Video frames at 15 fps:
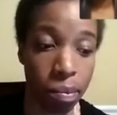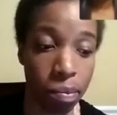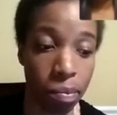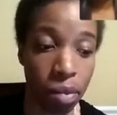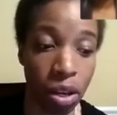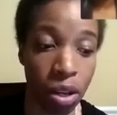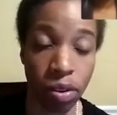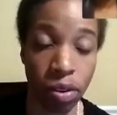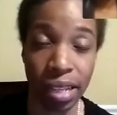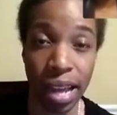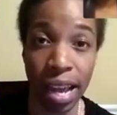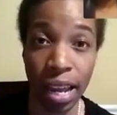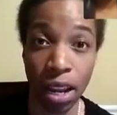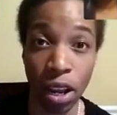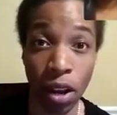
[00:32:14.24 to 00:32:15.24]
it's
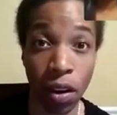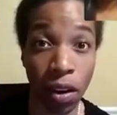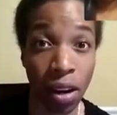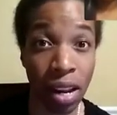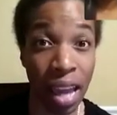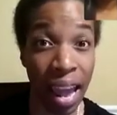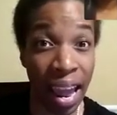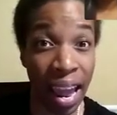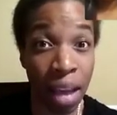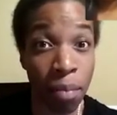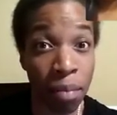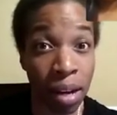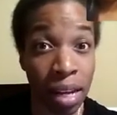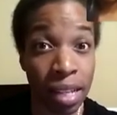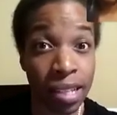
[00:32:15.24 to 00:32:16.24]
taken a good 8
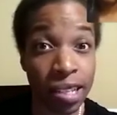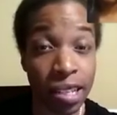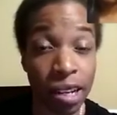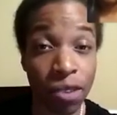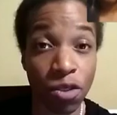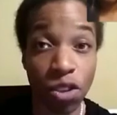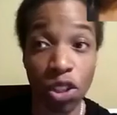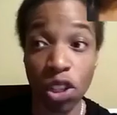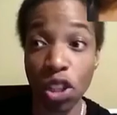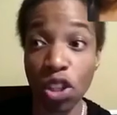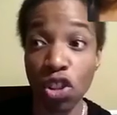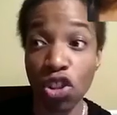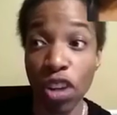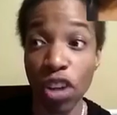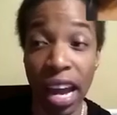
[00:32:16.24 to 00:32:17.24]
months of just
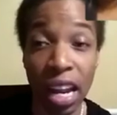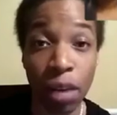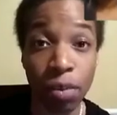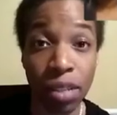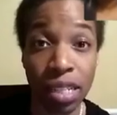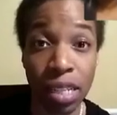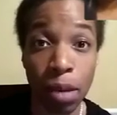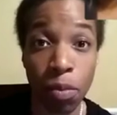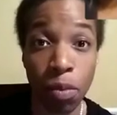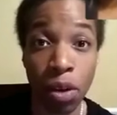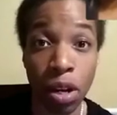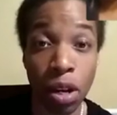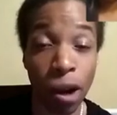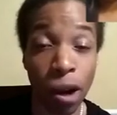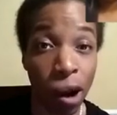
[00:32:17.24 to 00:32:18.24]
chatting with
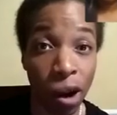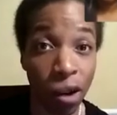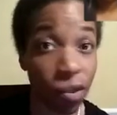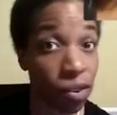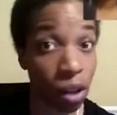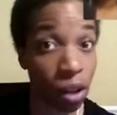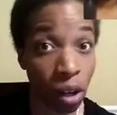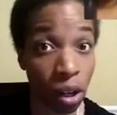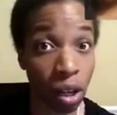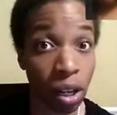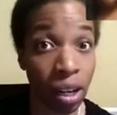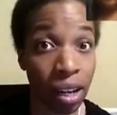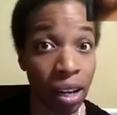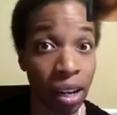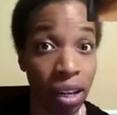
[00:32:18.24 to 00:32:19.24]
someone off and
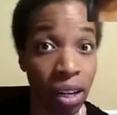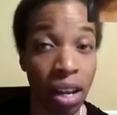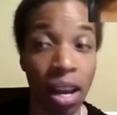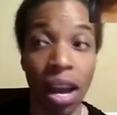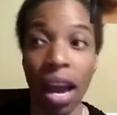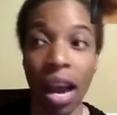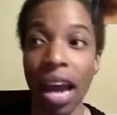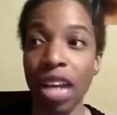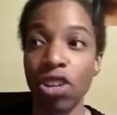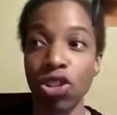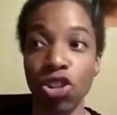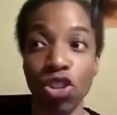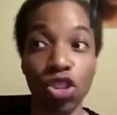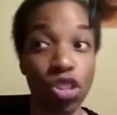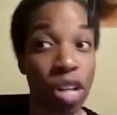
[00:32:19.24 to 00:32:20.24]
on and
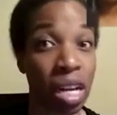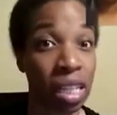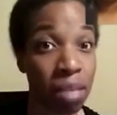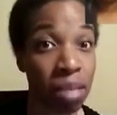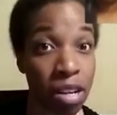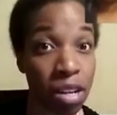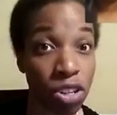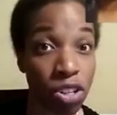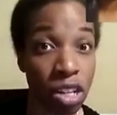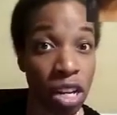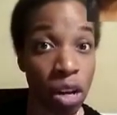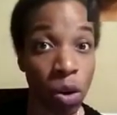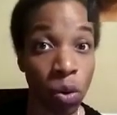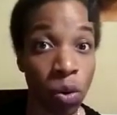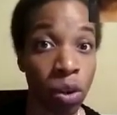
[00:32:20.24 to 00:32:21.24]
just gently mentioning
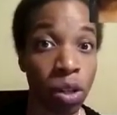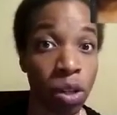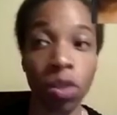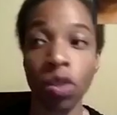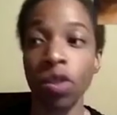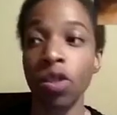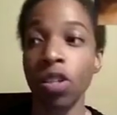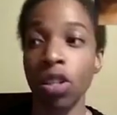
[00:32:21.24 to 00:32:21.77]
oils.